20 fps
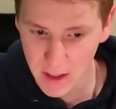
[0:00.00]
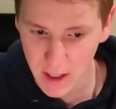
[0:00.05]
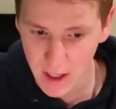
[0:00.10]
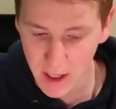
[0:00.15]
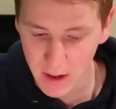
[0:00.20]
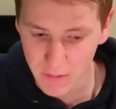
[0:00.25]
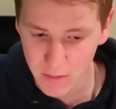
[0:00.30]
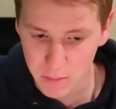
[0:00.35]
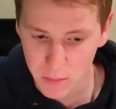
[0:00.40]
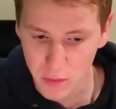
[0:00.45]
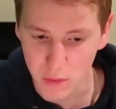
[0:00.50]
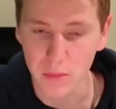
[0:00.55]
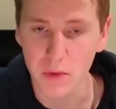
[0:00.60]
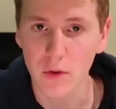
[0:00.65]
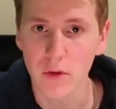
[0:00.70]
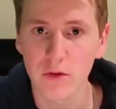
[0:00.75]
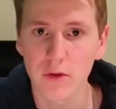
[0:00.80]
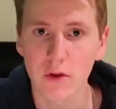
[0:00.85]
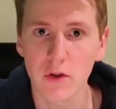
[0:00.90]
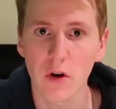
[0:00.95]
I have a
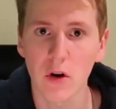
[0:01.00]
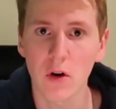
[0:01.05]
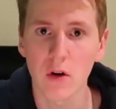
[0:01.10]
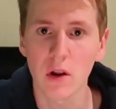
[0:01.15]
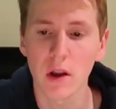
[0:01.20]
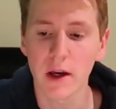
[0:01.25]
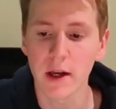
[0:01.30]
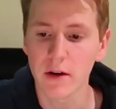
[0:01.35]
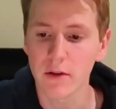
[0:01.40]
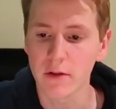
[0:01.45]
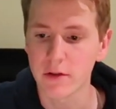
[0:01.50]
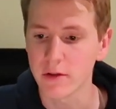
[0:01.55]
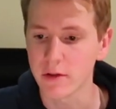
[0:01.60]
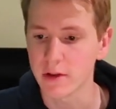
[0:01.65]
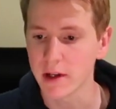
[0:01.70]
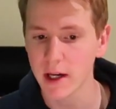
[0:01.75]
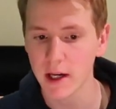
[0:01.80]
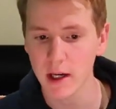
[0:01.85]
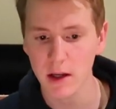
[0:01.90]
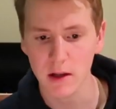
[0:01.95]
proposal call later
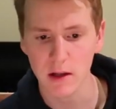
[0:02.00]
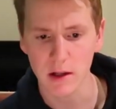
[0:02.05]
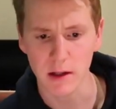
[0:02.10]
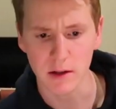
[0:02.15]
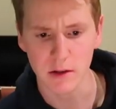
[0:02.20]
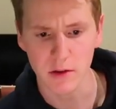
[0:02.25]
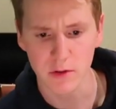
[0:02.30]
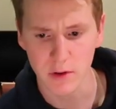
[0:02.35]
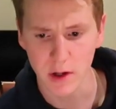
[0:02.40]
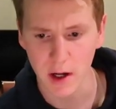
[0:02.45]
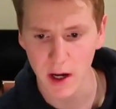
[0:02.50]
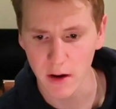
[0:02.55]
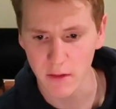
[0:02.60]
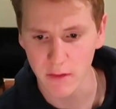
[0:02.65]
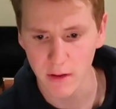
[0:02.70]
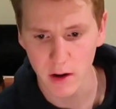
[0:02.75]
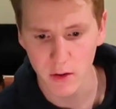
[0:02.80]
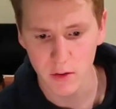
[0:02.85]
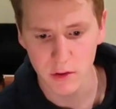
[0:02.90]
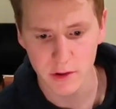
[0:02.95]
today in like
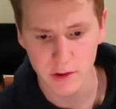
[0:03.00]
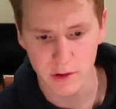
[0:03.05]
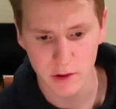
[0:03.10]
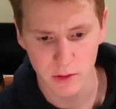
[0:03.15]
2.5 hours,